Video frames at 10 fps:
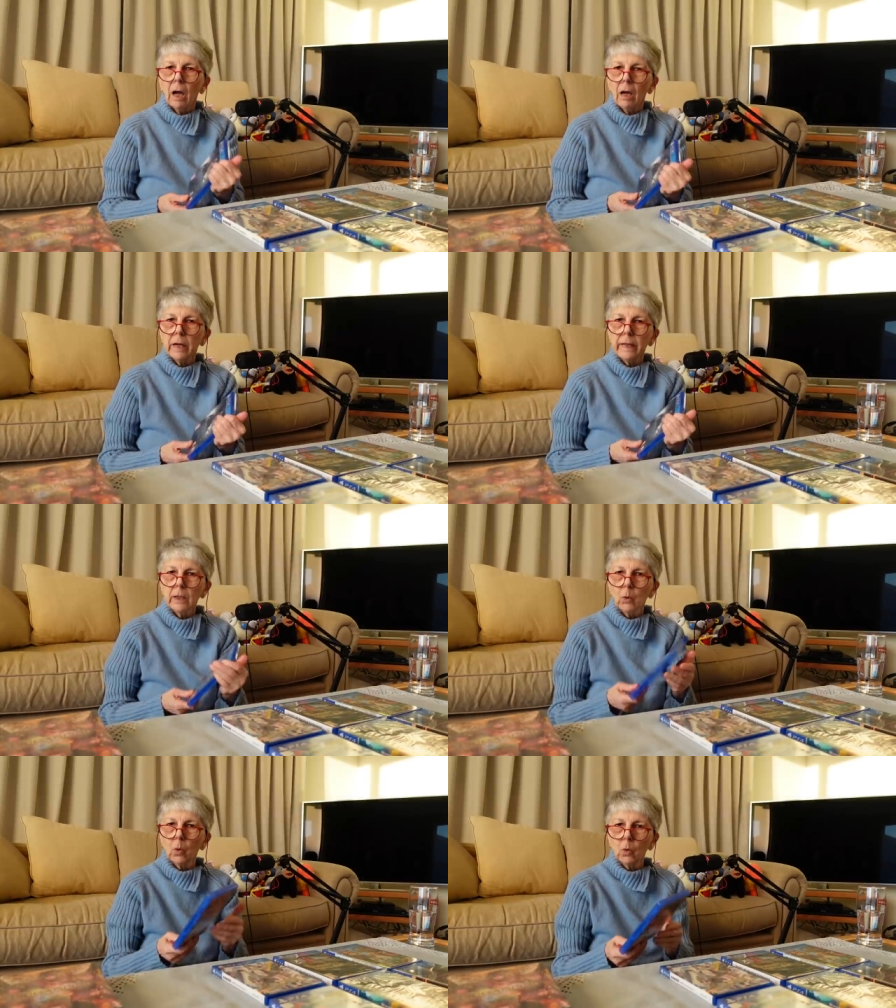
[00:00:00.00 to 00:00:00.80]

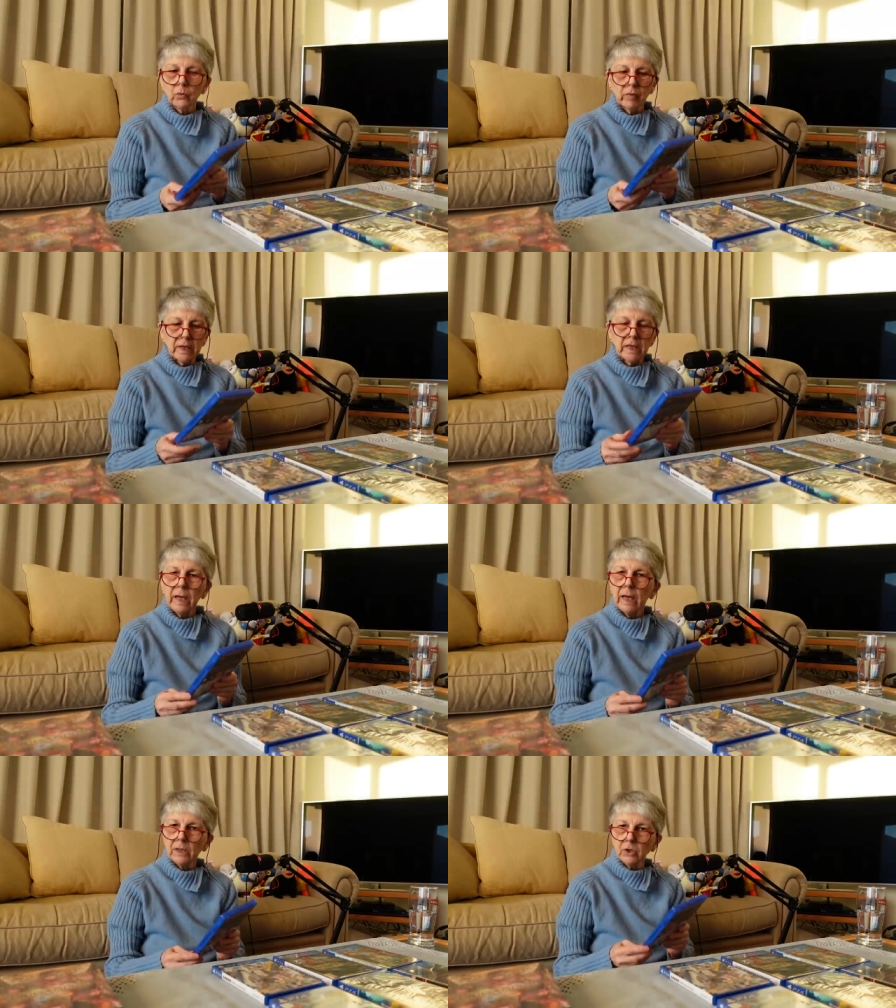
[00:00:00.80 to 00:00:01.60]
I already
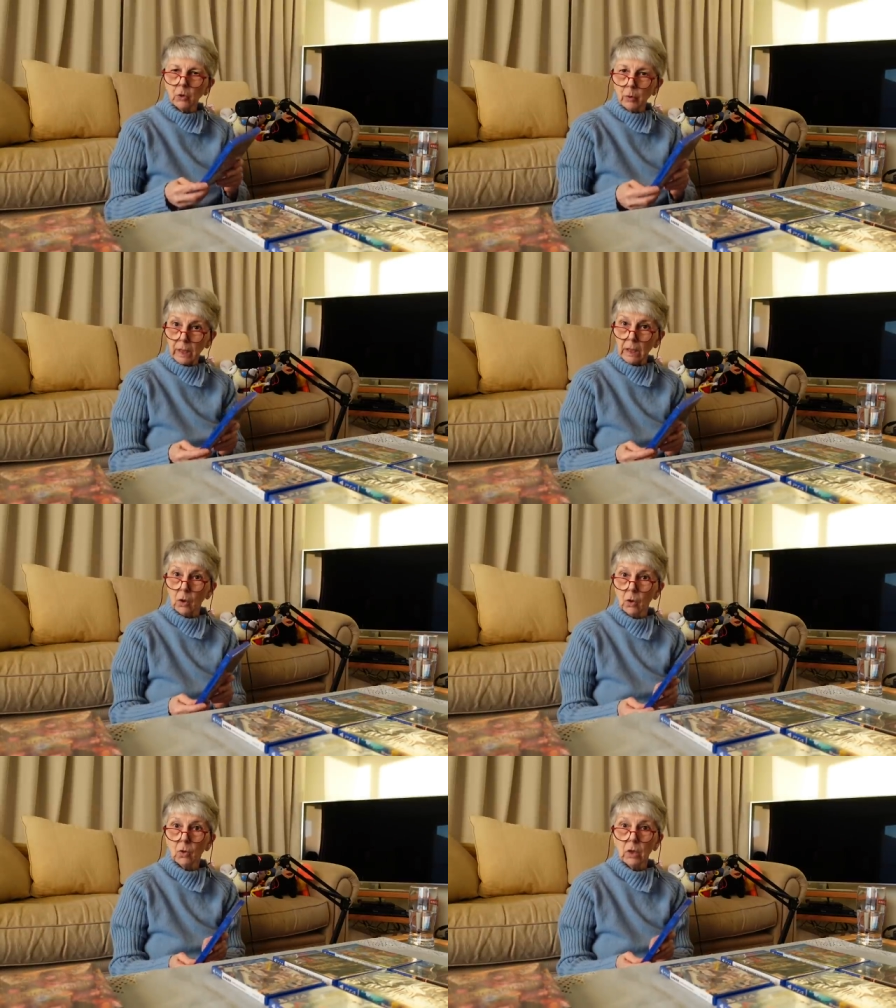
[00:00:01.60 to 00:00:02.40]
had a quick
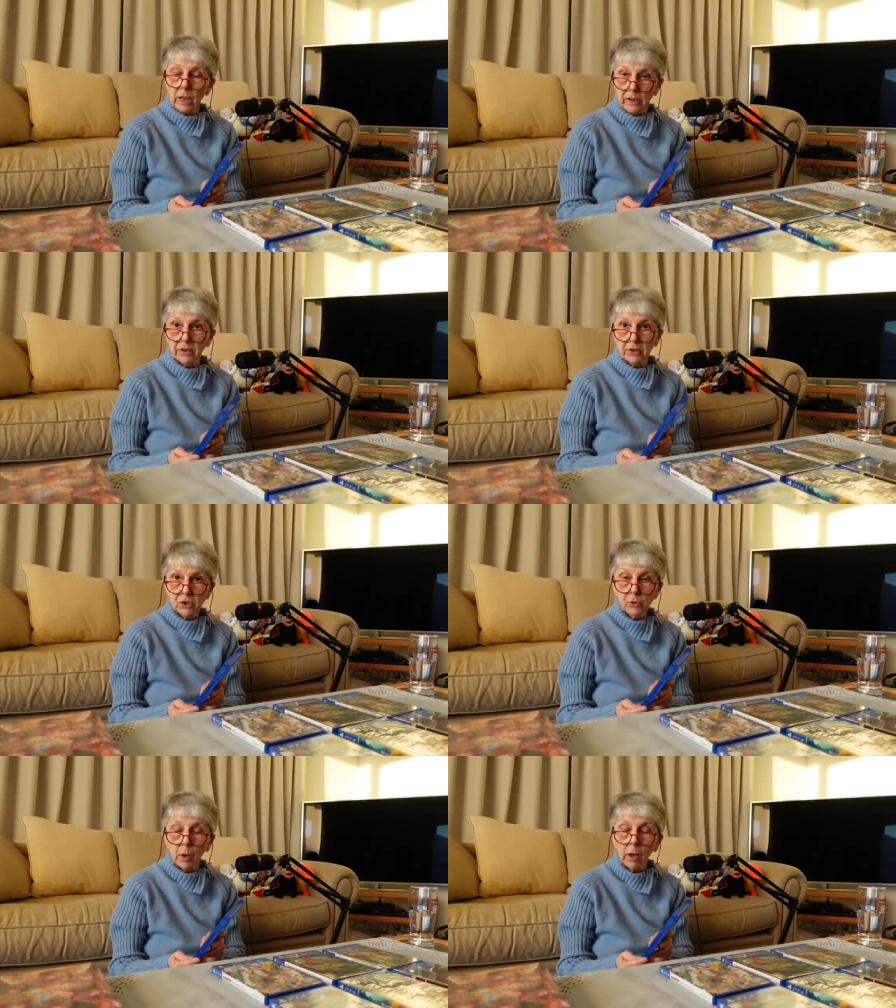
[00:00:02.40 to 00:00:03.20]
look at
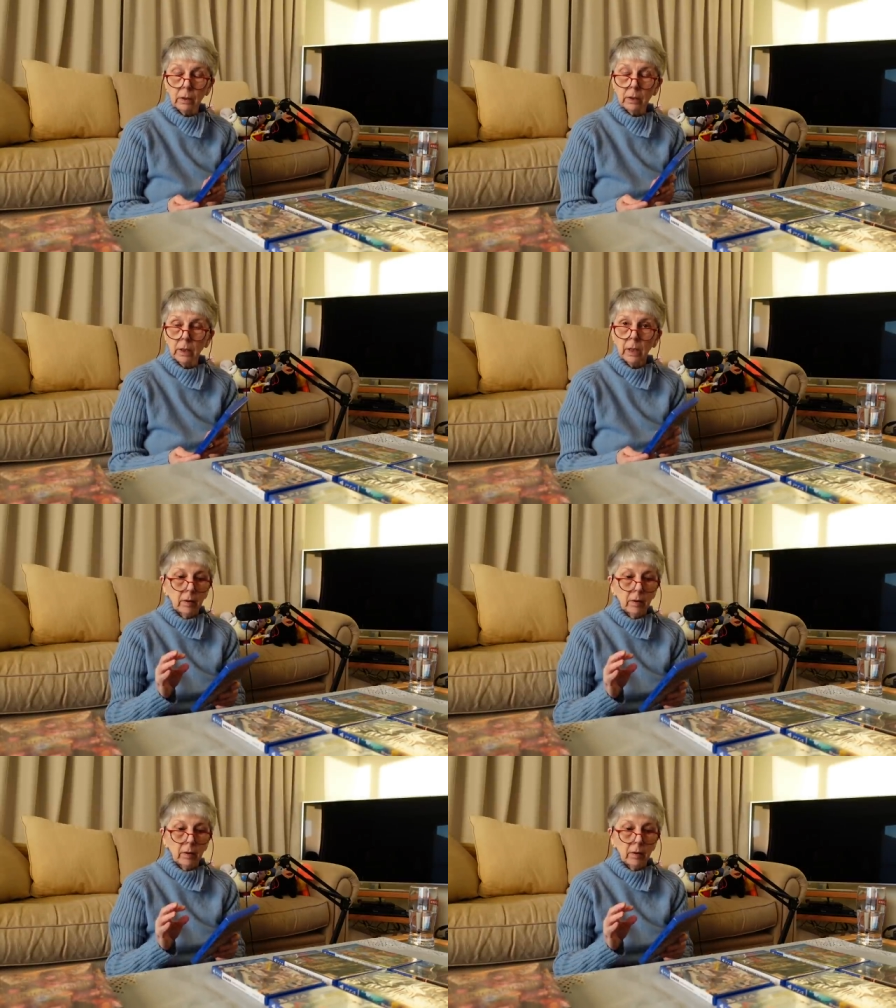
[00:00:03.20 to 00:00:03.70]
this one